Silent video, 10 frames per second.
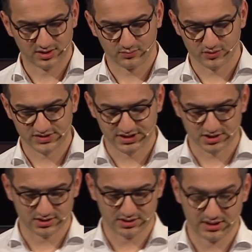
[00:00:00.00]
their
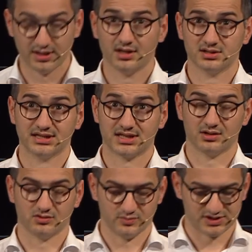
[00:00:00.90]
position that
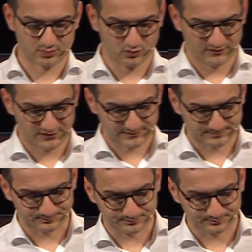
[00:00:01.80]
cannot be spoofed.